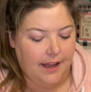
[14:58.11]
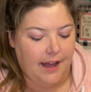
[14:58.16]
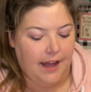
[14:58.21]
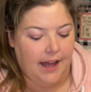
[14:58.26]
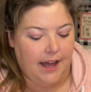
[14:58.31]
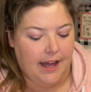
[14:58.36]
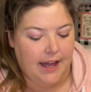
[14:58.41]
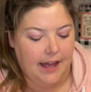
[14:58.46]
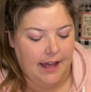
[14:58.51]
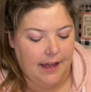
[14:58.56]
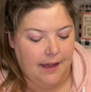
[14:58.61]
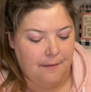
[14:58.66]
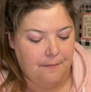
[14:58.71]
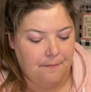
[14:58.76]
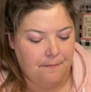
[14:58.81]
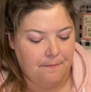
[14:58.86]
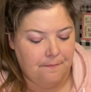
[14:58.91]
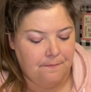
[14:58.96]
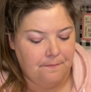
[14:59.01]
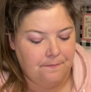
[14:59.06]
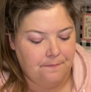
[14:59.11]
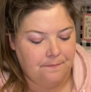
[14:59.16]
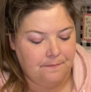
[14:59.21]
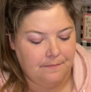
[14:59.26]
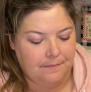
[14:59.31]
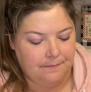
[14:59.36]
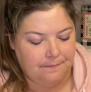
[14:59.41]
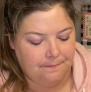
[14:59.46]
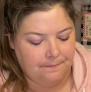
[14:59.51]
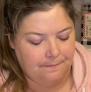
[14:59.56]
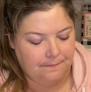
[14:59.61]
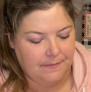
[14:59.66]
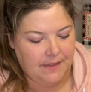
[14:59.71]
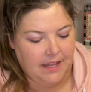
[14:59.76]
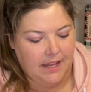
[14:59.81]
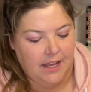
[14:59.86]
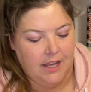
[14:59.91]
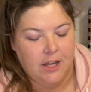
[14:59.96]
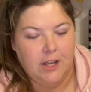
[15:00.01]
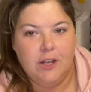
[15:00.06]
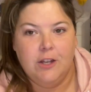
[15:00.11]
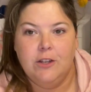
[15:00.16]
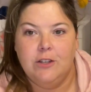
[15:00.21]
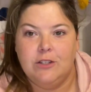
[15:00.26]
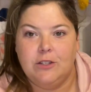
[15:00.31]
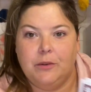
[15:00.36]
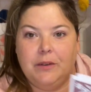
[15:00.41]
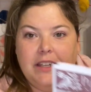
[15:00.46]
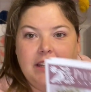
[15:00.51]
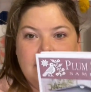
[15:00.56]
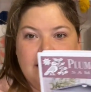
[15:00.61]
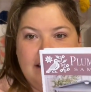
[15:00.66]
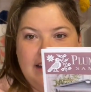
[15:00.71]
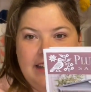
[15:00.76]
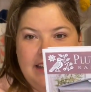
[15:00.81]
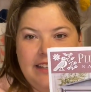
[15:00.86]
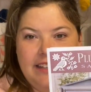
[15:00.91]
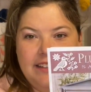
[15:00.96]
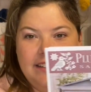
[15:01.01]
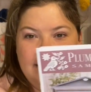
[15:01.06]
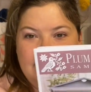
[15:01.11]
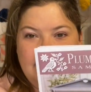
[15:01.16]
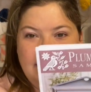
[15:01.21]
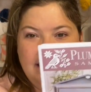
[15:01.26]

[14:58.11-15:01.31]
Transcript: Um, so here is